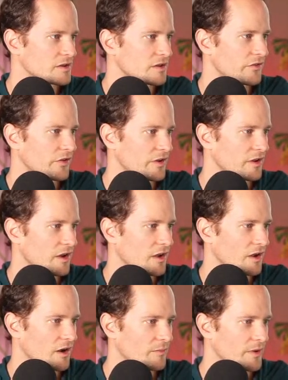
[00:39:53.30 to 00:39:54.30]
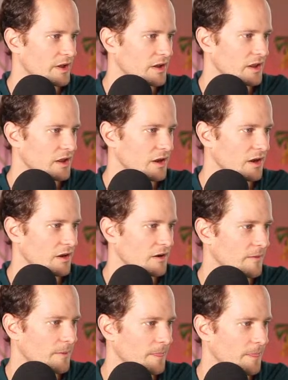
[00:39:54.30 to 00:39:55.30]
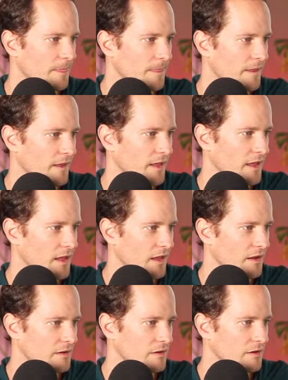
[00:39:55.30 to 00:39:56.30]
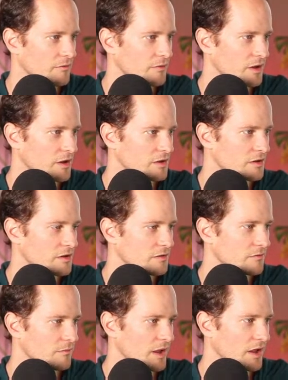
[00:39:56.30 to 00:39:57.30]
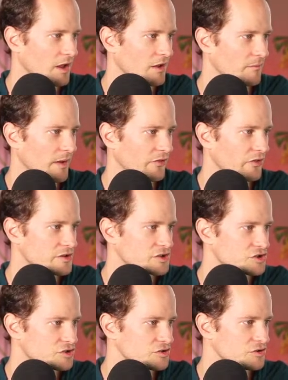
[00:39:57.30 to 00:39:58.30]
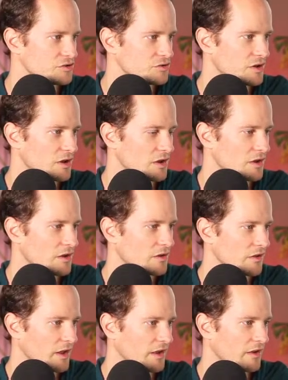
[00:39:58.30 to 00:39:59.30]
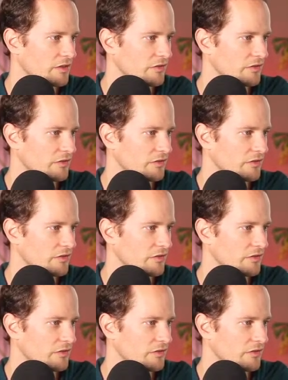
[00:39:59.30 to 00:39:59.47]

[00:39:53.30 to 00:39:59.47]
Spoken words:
So you can come in here and we could make it message to length